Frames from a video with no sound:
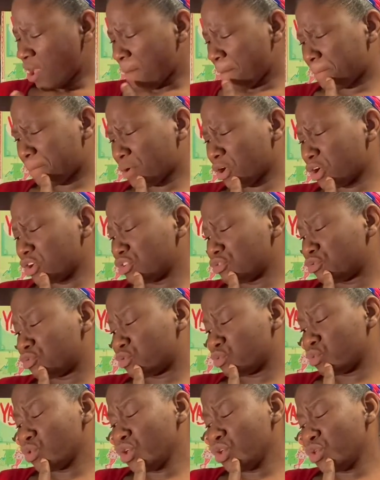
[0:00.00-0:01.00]
But
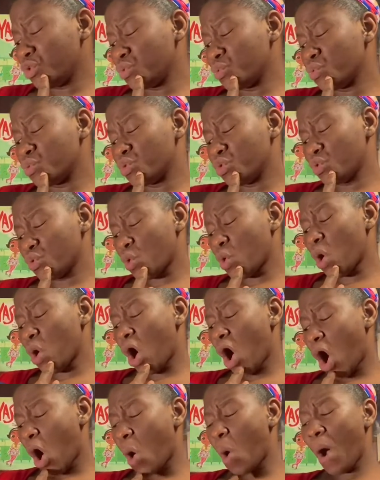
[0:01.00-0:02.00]
do you know
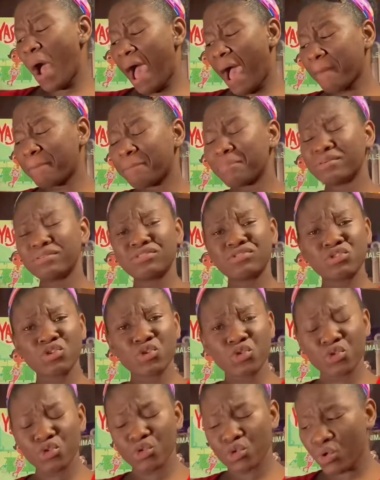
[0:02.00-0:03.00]
how apples
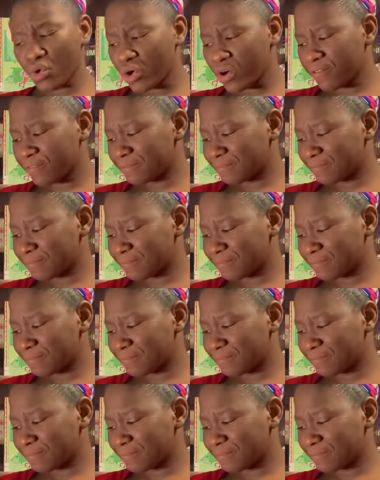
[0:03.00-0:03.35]
grow?